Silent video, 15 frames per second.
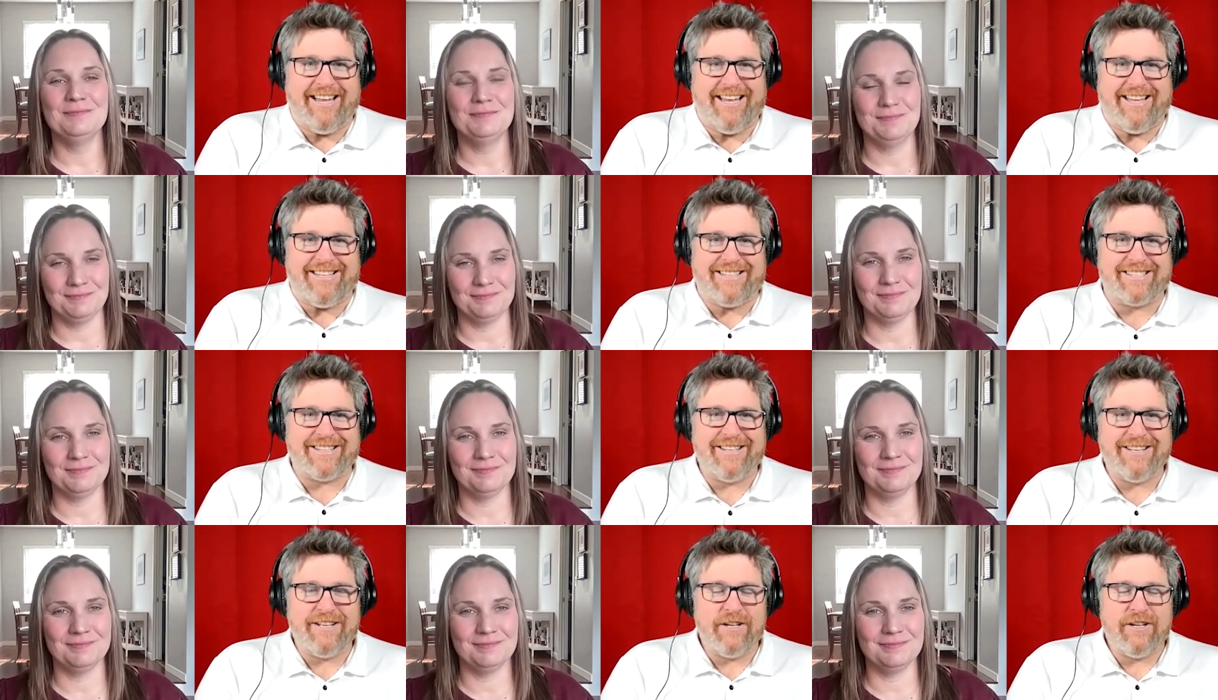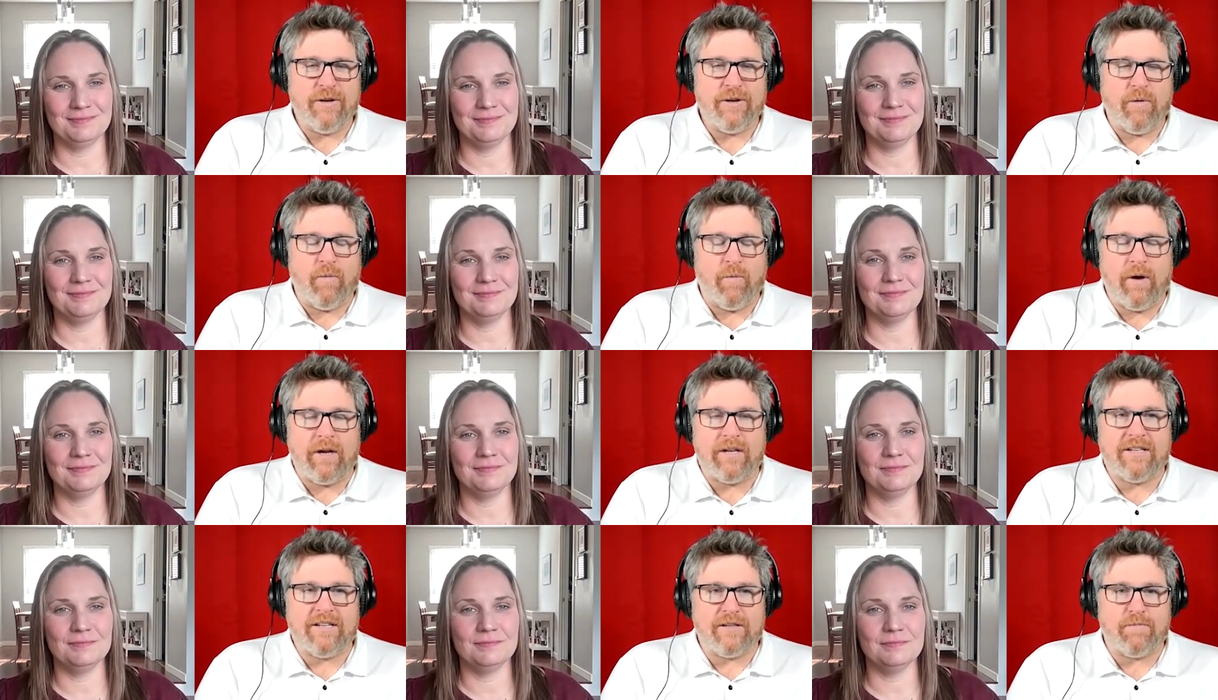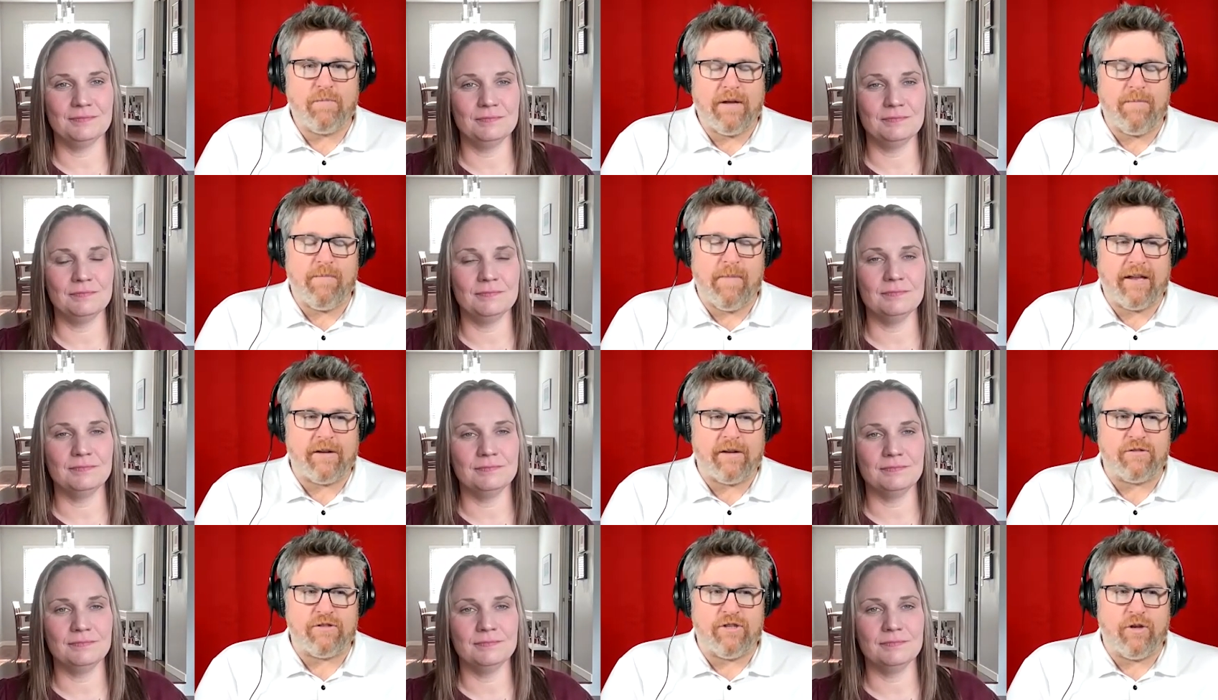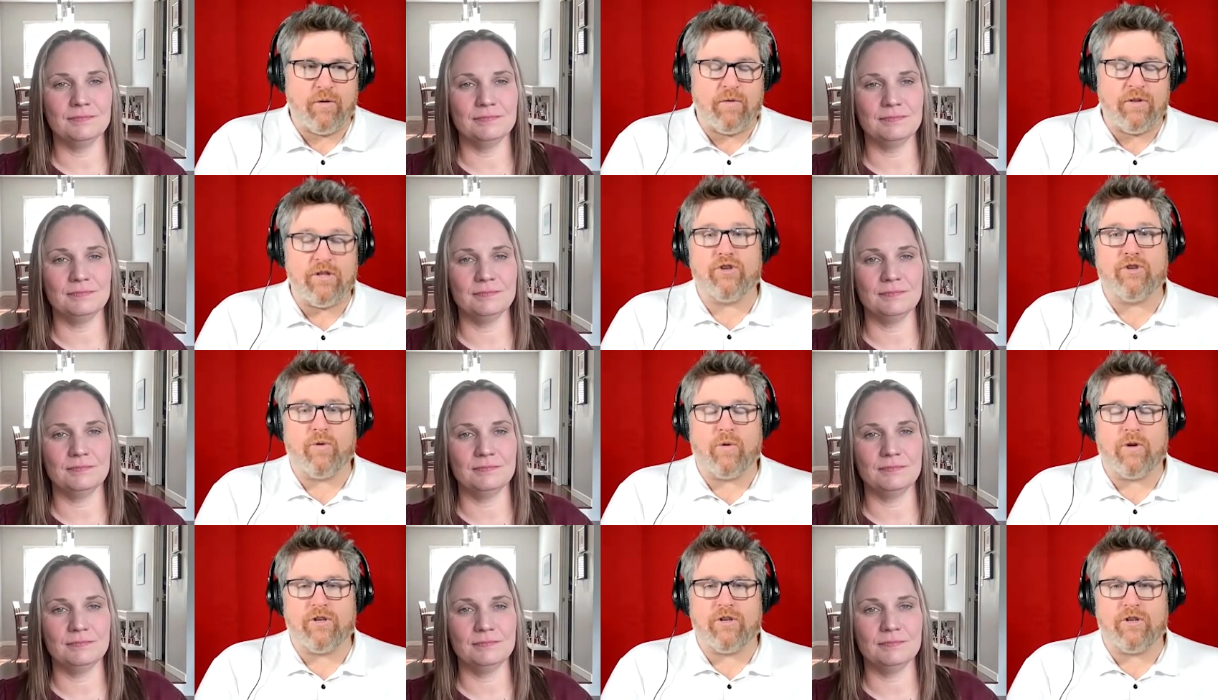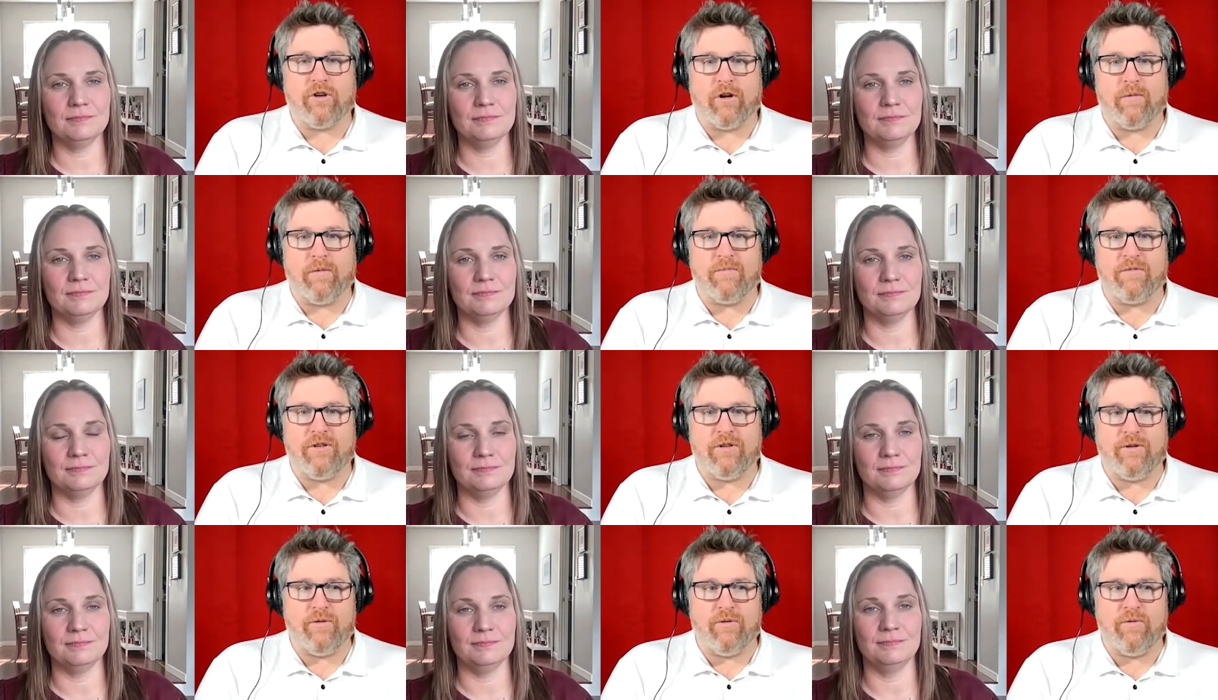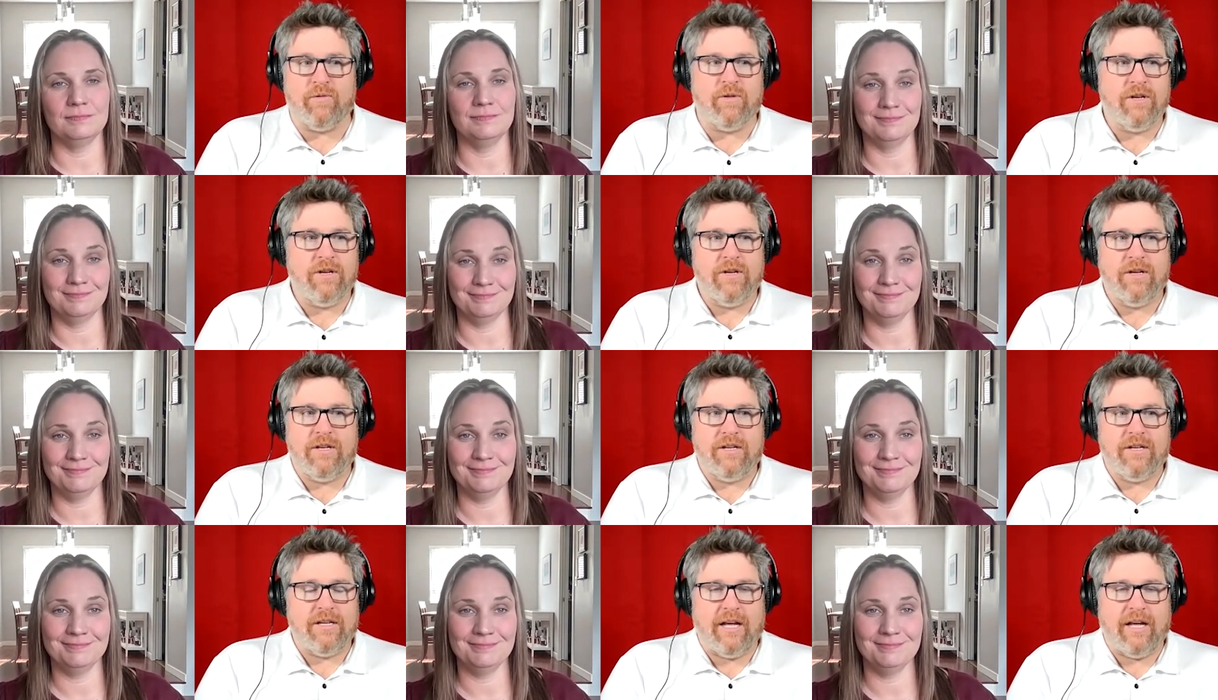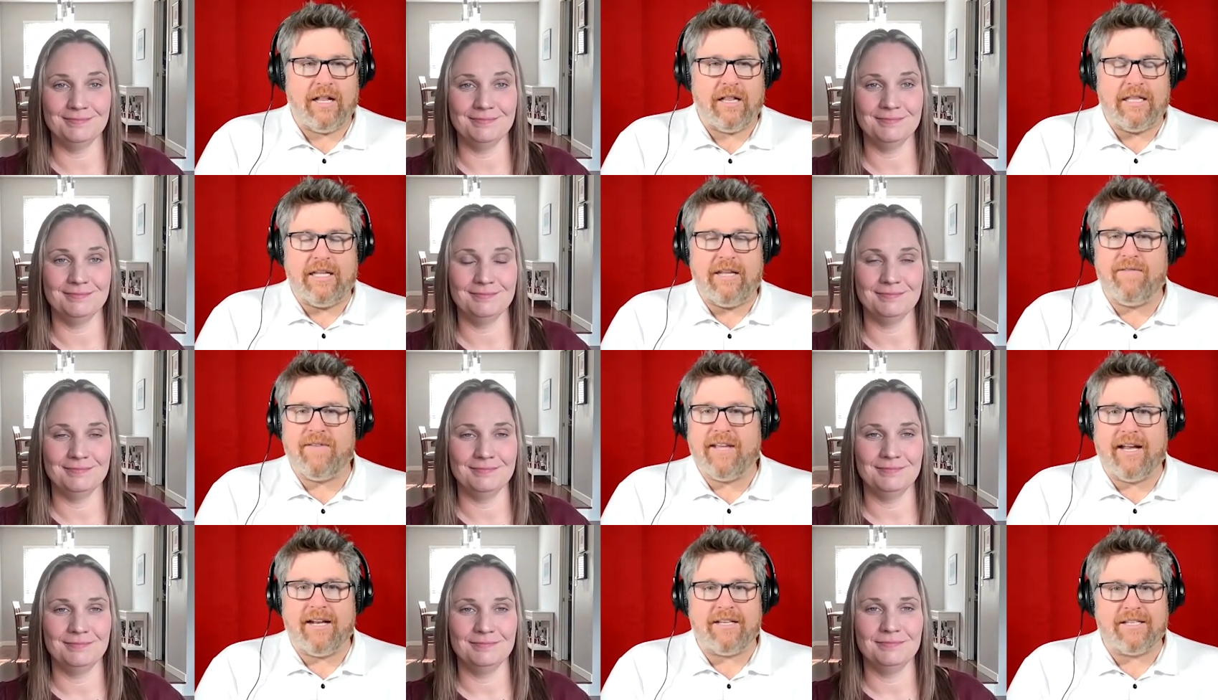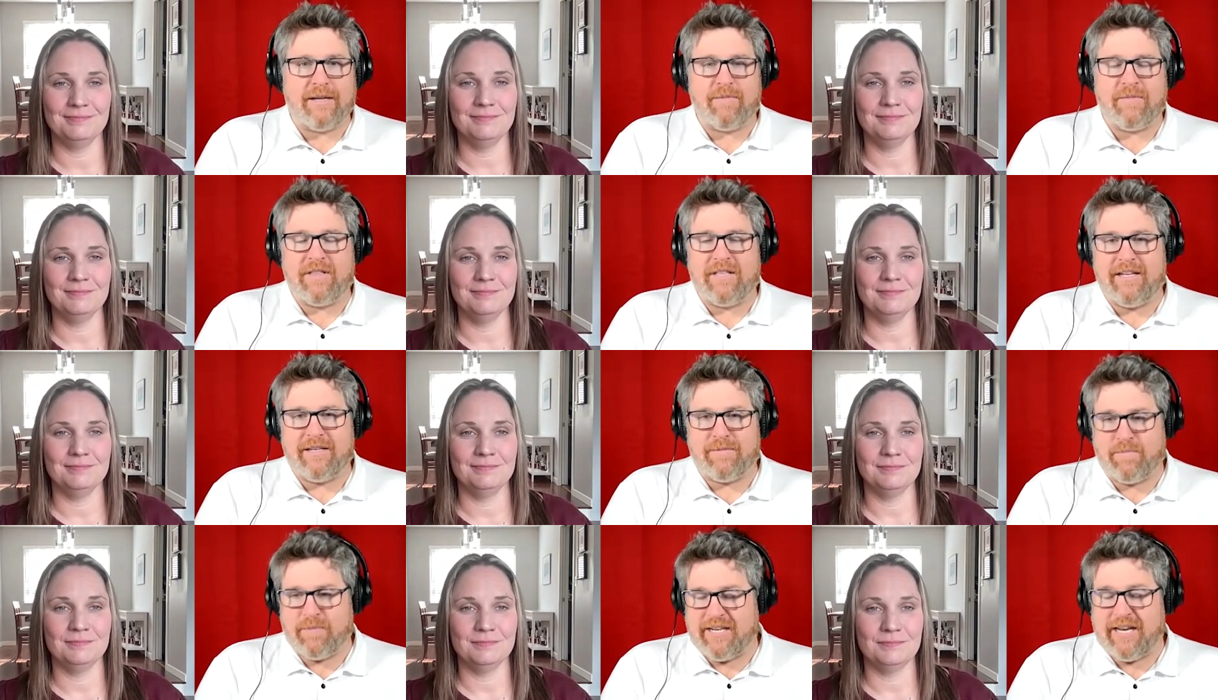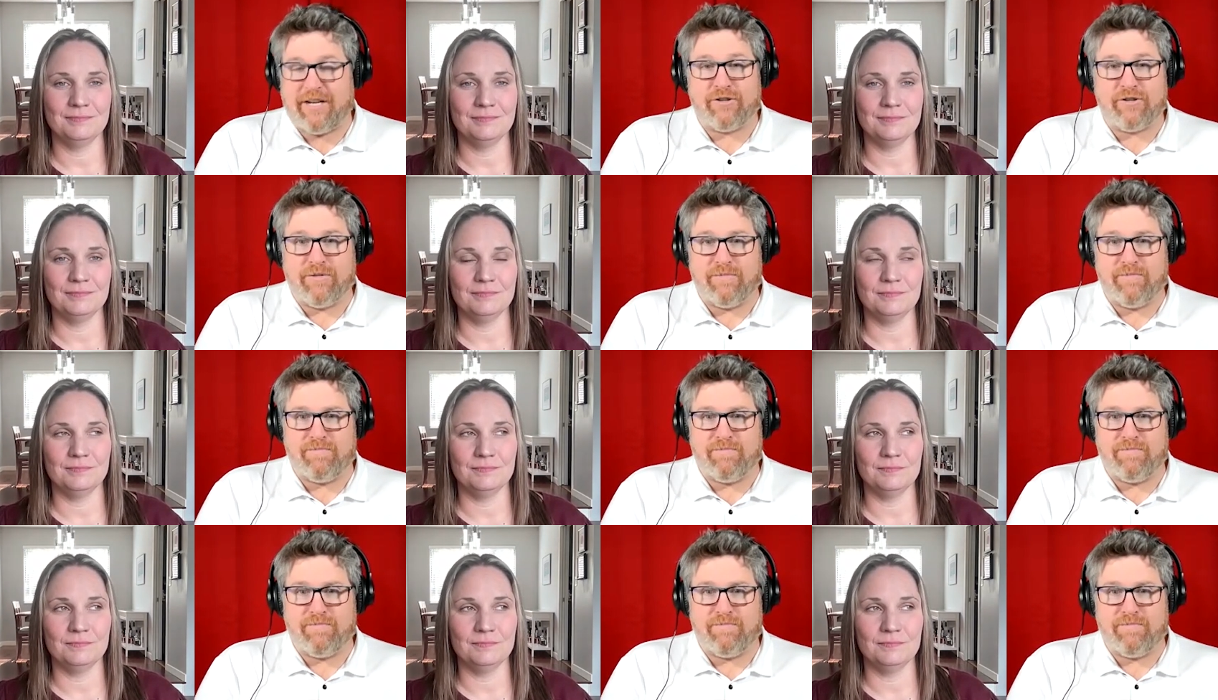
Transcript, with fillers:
Speaker 1: is what does Pitt Meadows do in the short term to alleviate some of these potential